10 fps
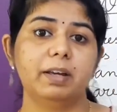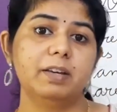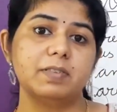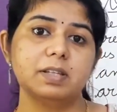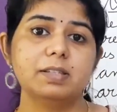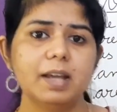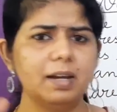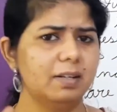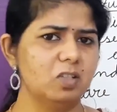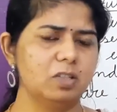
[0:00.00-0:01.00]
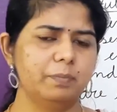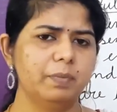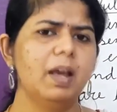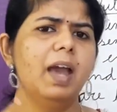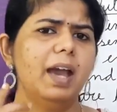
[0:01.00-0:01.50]
gives us
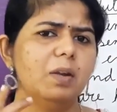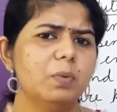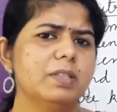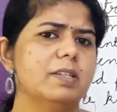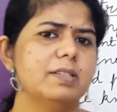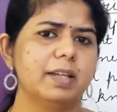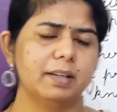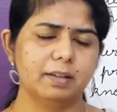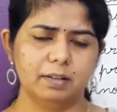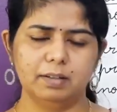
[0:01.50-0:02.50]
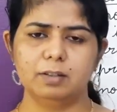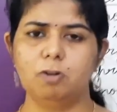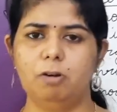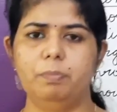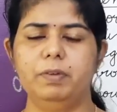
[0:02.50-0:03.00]
energy, and which is that
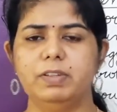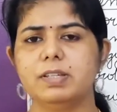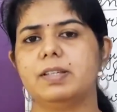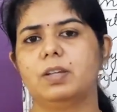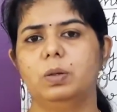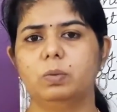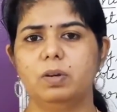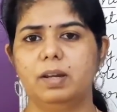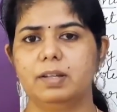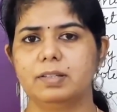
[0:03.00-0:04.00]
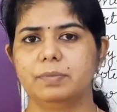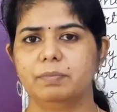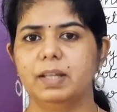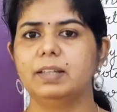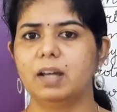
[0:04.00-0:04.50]
component, which is that nutrient
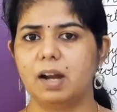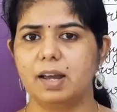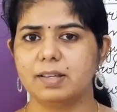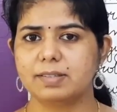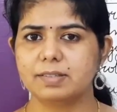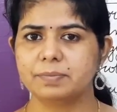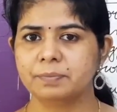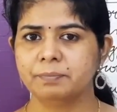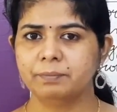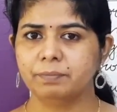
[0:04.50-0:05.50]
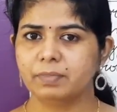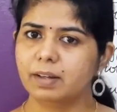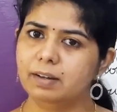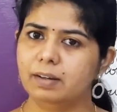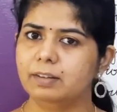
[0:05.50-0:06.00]
in the rice.
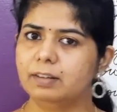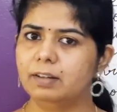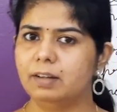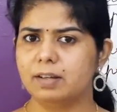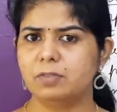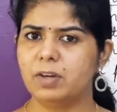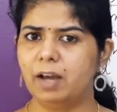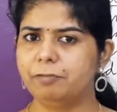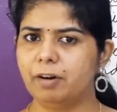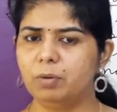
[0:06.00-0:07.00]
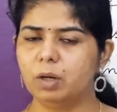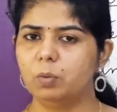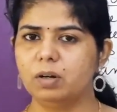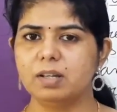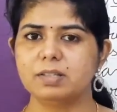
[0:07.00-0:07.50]
Like we have found
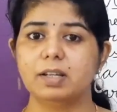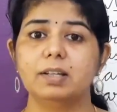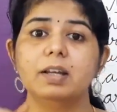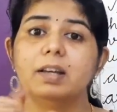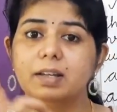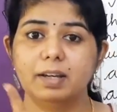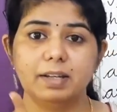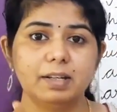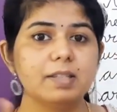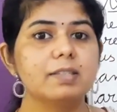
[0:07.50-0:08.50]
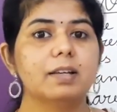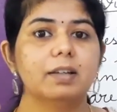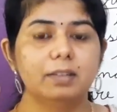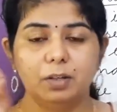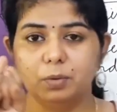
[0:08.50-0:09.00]
out, what is it? It
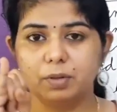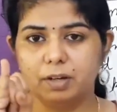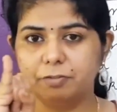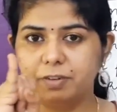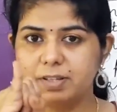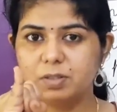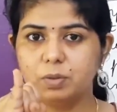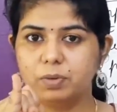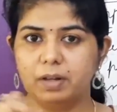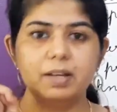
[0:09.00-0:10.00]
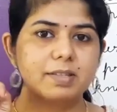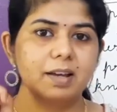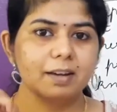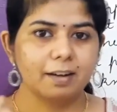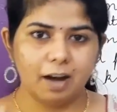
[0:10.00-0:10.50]
is the nutrient. The first nutrient
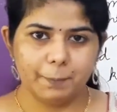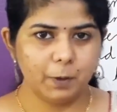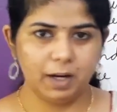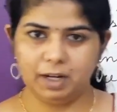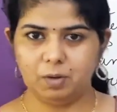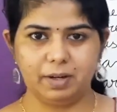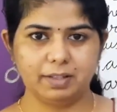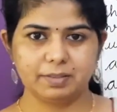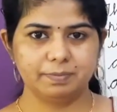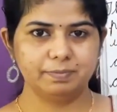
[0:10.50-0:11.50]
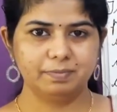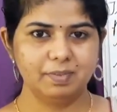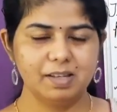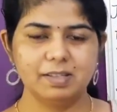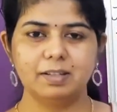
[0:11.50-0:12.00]
is carbohydrate,
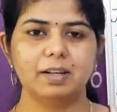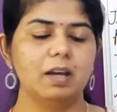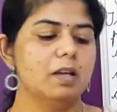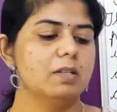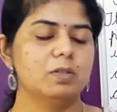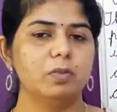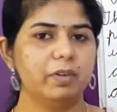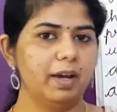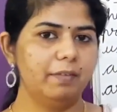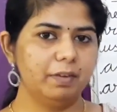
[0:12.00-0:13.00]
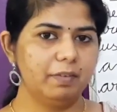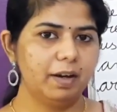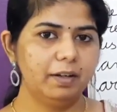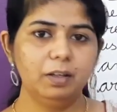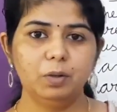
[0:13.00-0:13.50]
isn't it? So we have
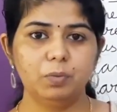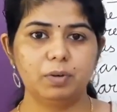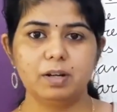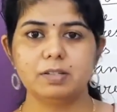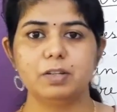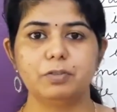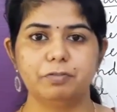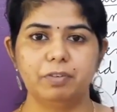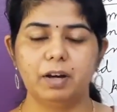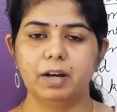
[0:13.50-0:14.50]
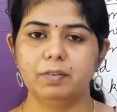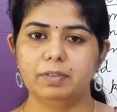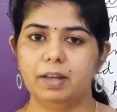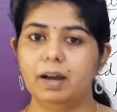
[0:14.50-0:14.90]
divided the nutrients into 5. They